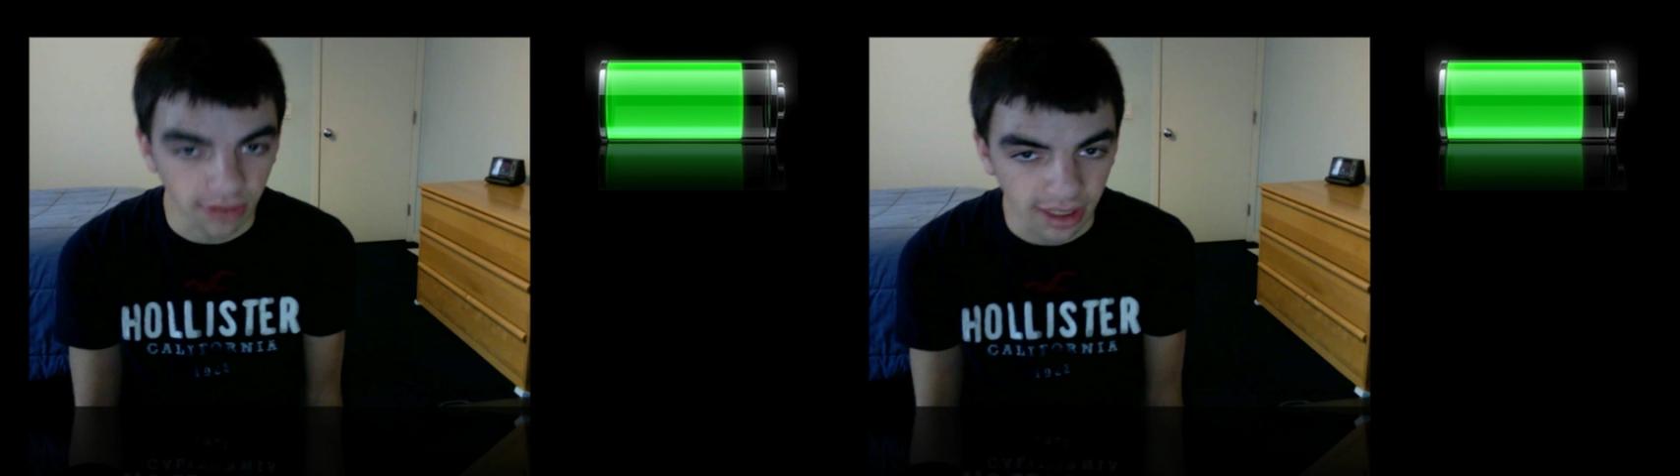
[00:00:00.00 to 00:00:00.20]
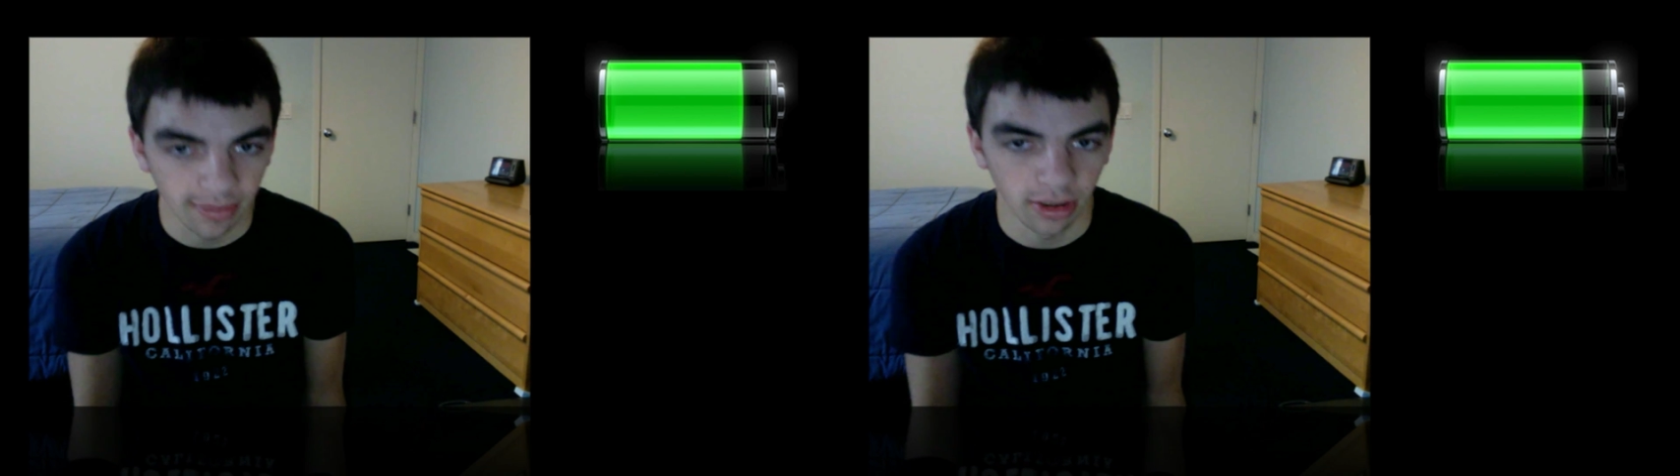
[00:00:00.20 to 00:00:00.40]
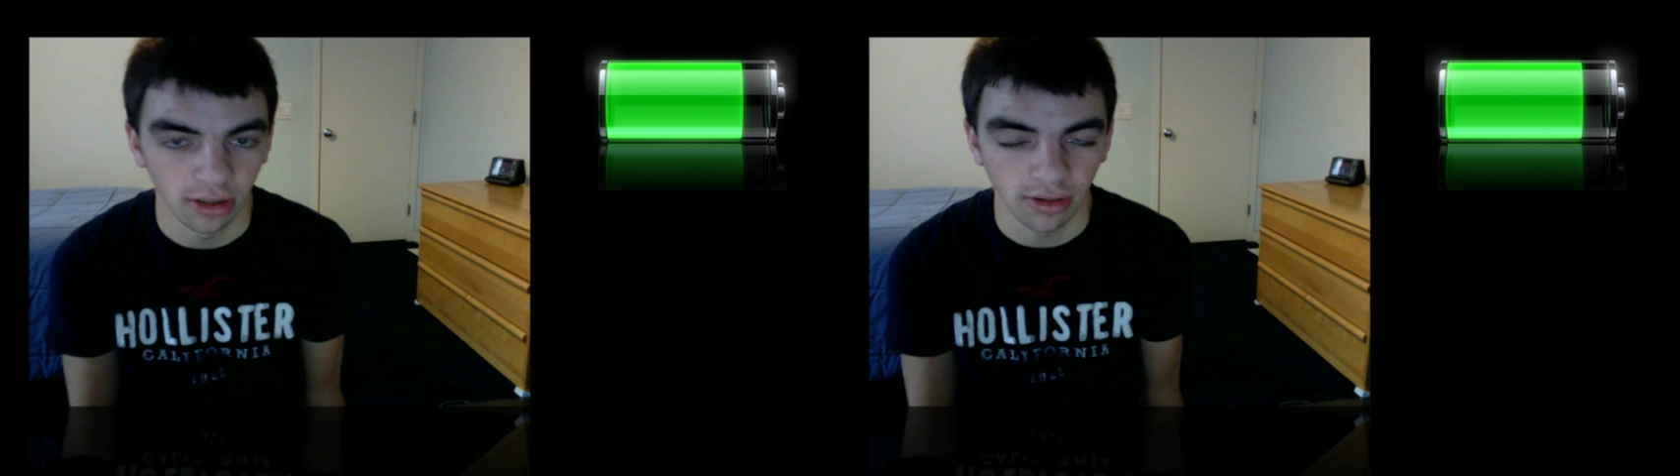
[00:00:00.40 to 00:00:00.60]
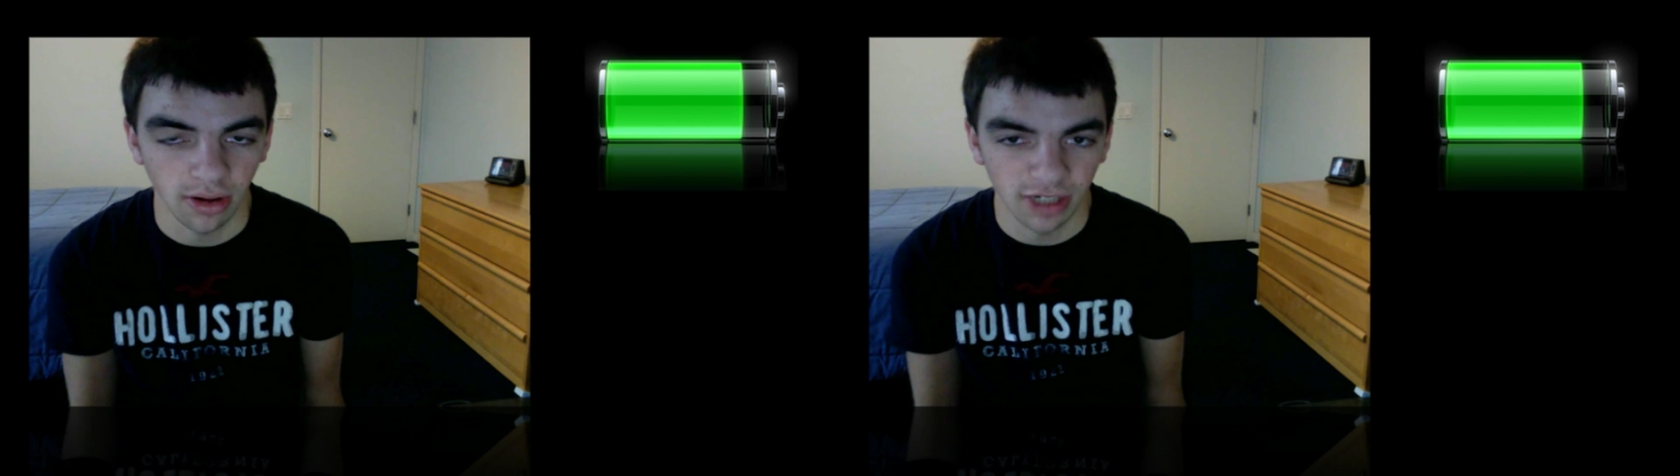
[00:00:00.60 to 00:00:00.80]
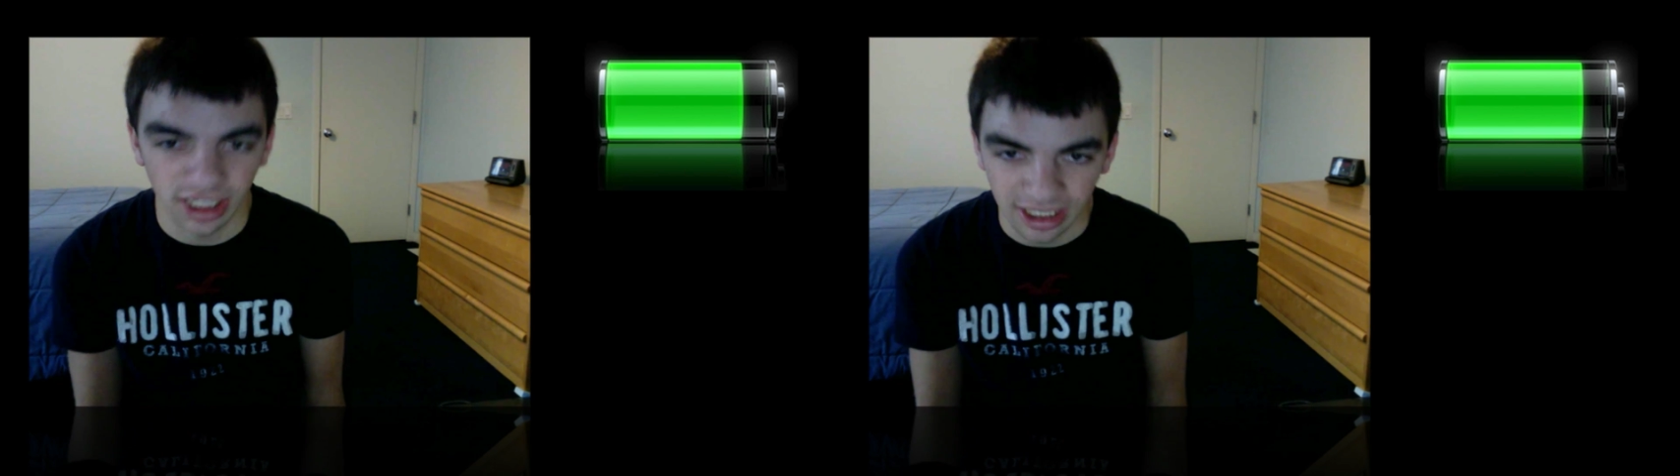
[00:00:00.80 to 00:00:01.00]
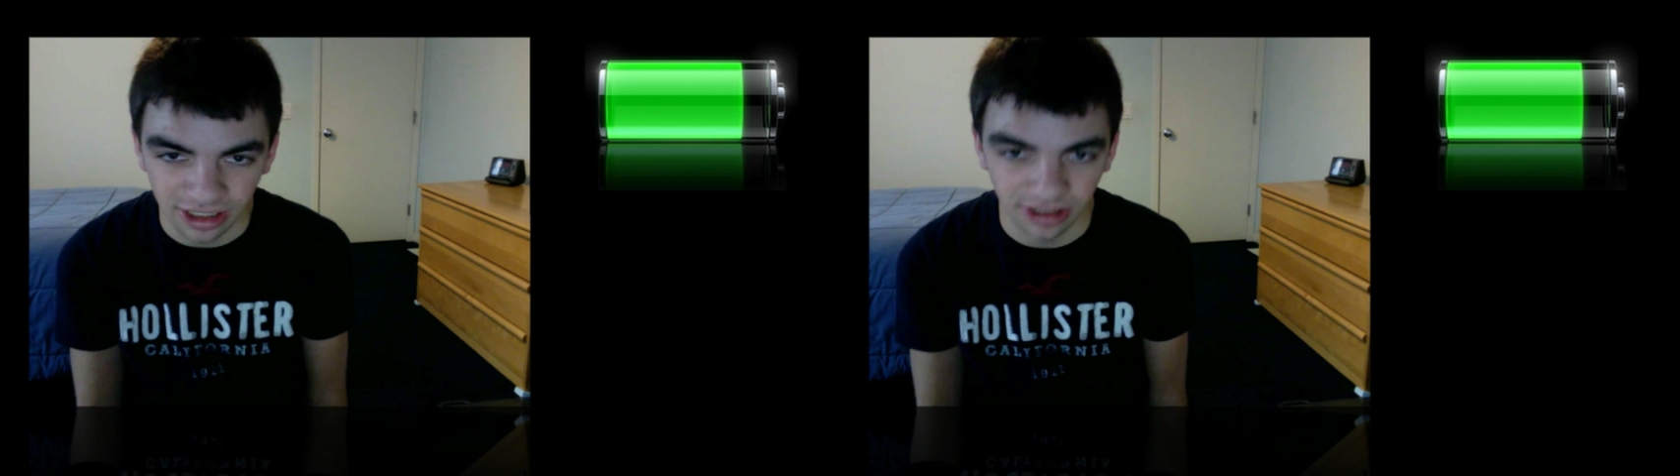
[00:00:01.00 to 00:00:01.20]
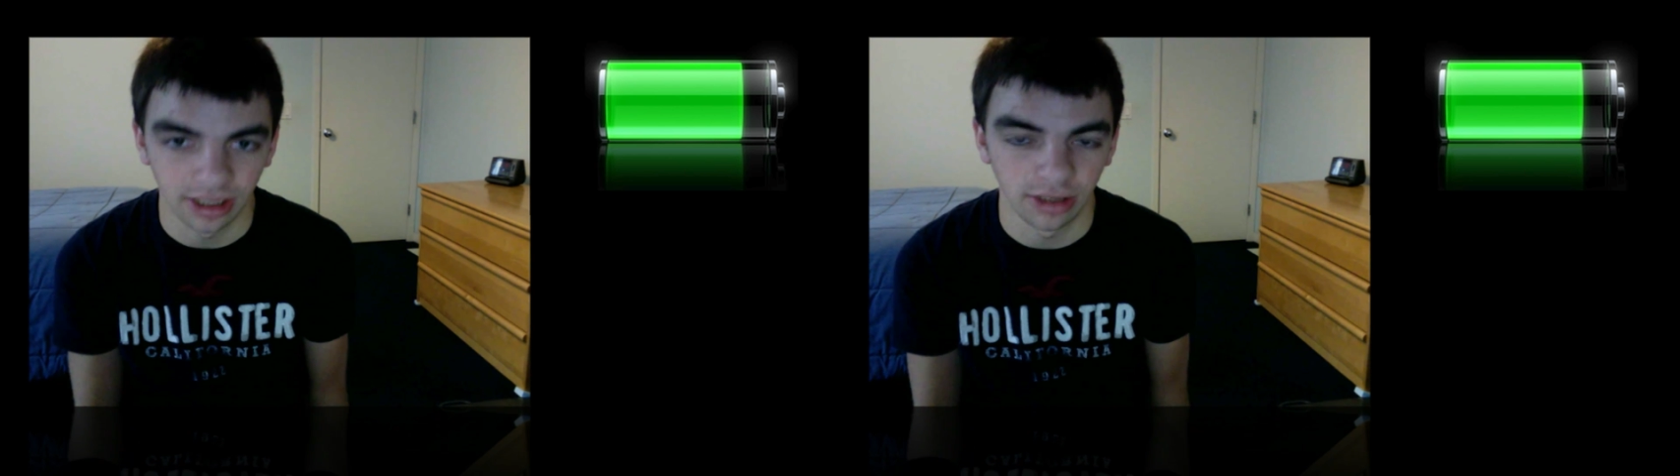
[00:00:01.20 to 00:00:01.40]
email, you're going on the internet,